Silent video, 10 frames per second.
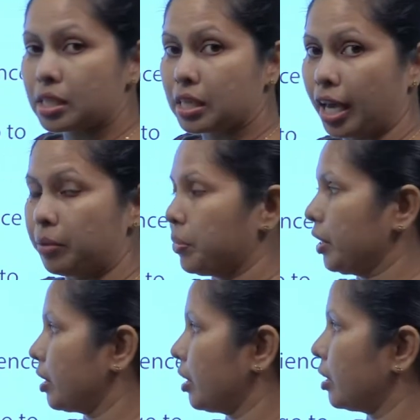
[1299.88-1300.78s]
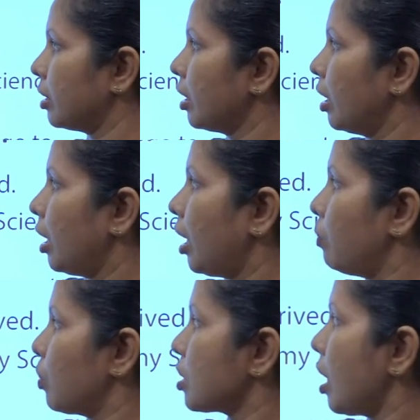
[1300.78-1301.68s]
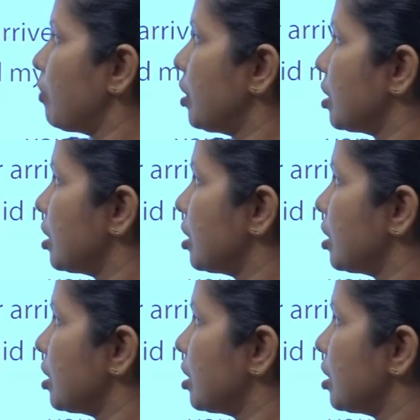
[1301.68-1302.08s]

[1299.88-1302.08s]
a time period. I was having